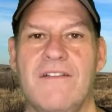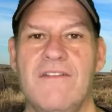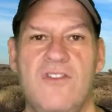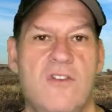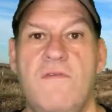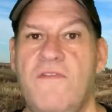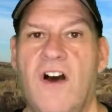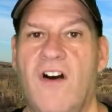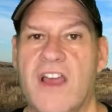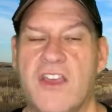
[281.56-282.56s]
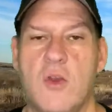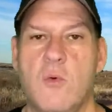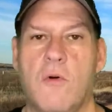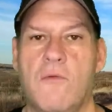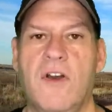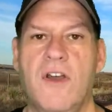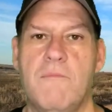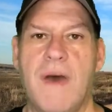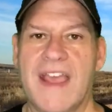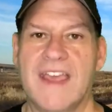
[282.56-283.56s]
you felt like you were really
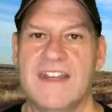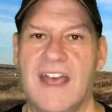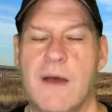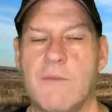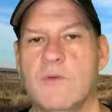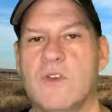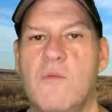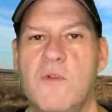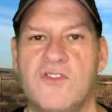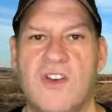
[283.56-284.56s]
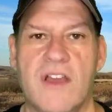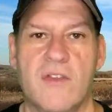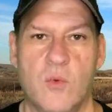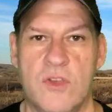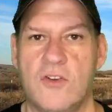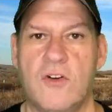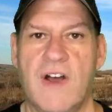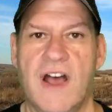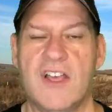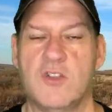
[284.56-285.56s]
back in time. It was almost like the Wizard of
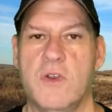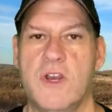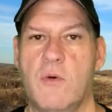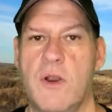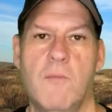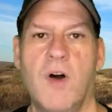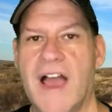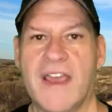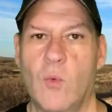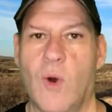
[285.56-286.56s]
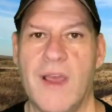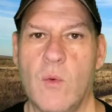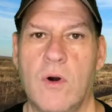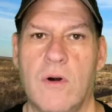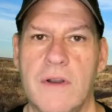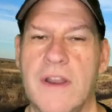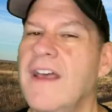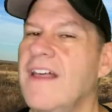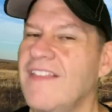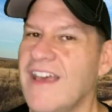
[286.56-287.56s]
Oz when you were in black and white world.
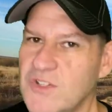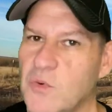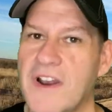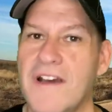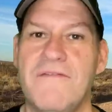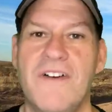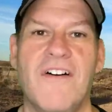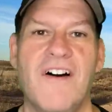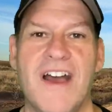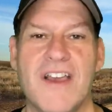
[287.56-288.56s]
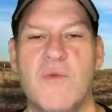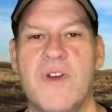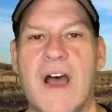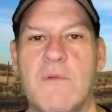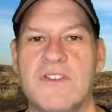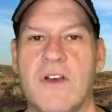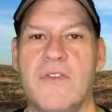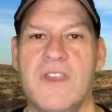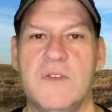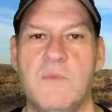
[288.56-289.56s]
That's what I felt like when I was
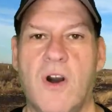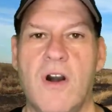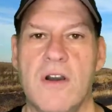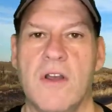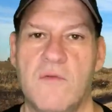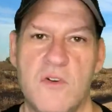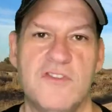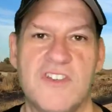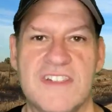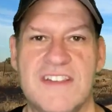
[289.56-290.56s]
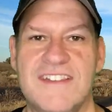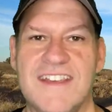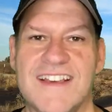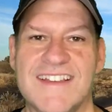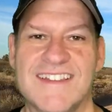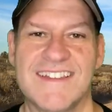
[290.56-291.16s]
on this part of Route 66.